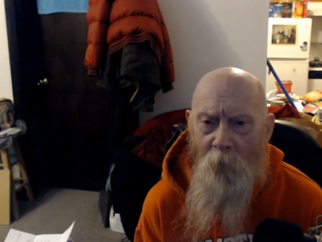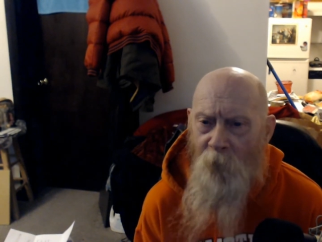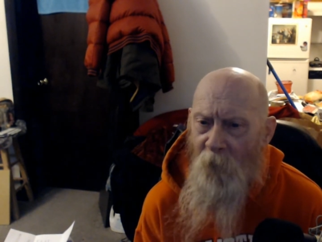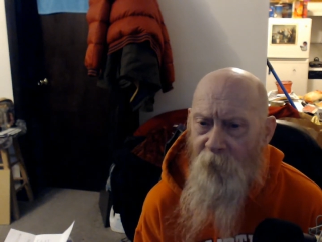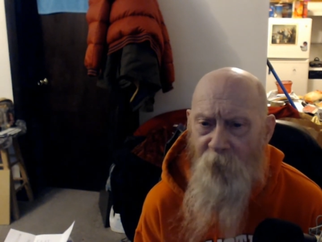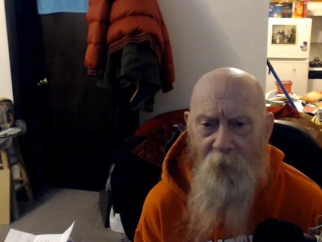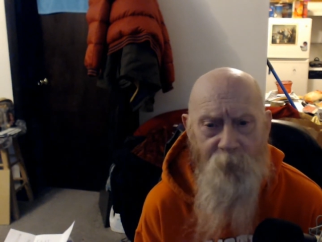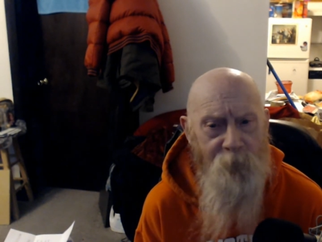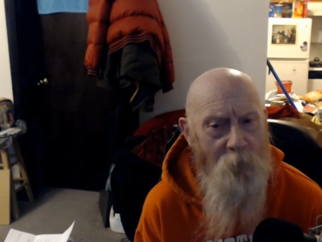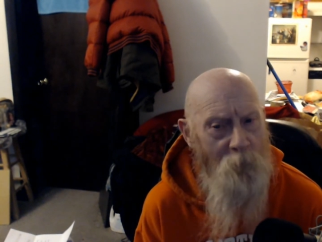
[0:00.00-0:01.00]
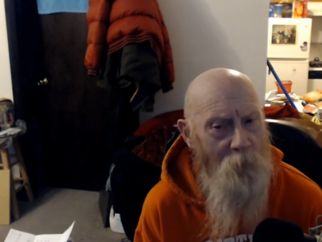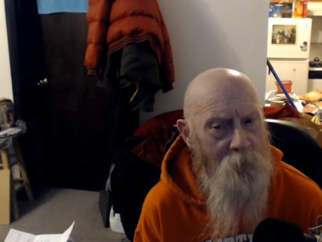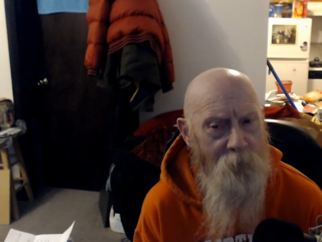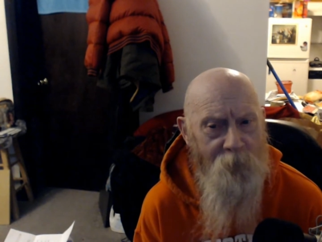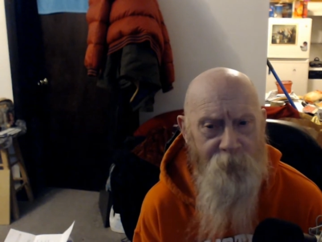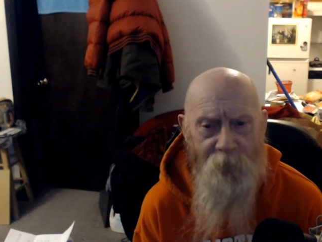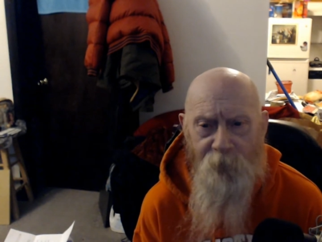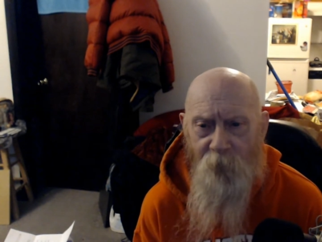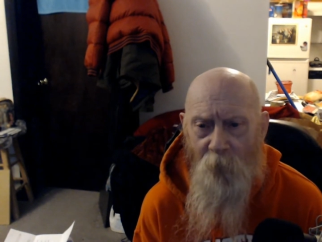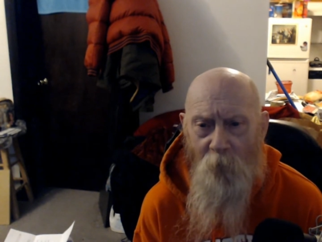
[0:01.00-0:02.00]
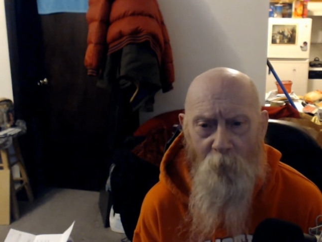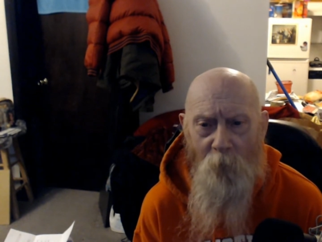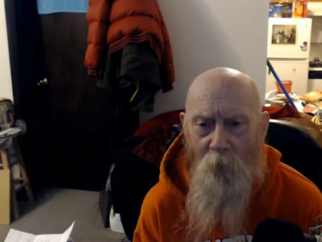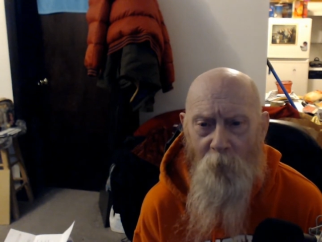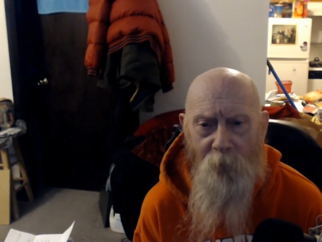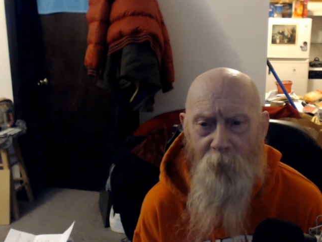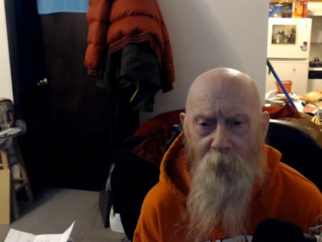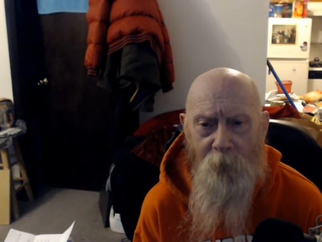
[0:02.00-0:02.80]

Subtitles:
That type no longer exists in our world.